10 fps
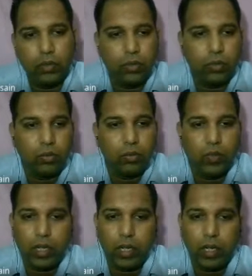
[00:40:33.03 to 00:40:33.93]
used while
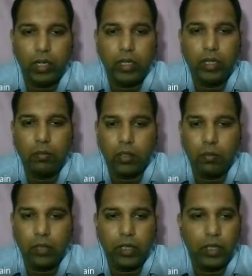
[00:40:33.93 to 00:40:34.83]
handling and
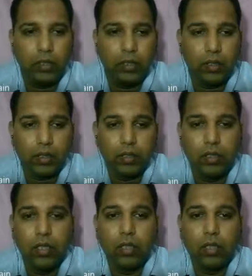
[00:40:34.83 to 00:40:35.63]
manipulating risk